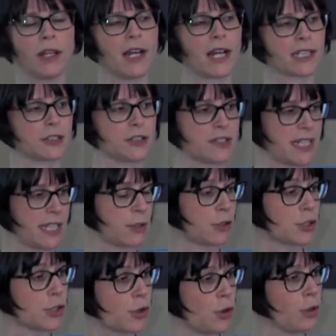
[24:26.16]
likely to seek
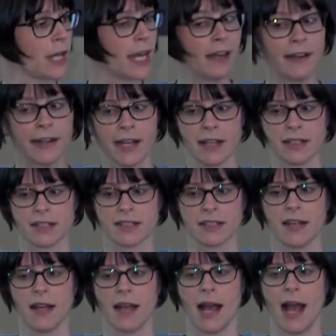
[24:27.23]
control areas
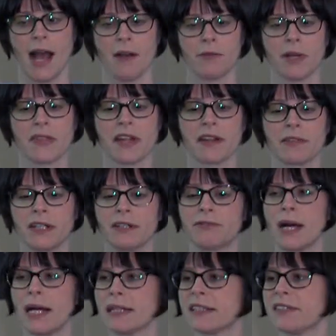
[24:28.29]
where there were
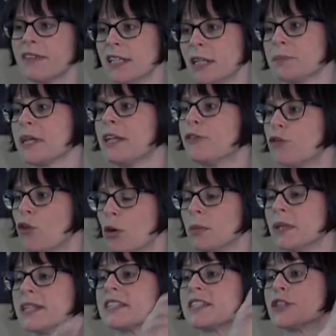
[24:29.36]
well-developed
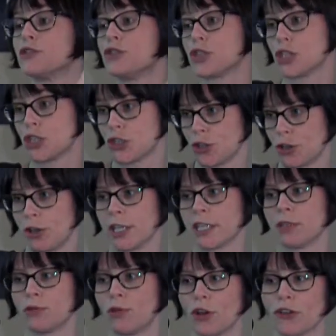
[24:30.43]
informal institutions during
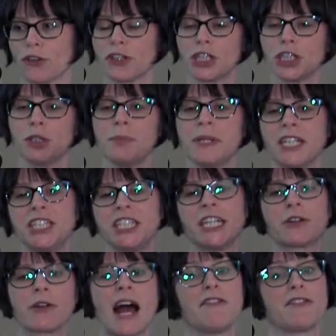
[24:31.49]
the war. So there should be a
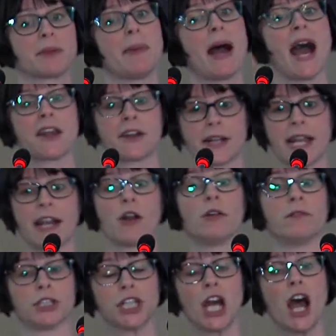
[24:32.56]
geographic pattern here
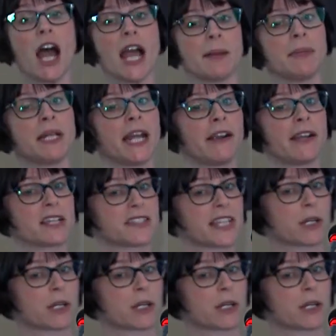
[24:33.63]
over time in areas they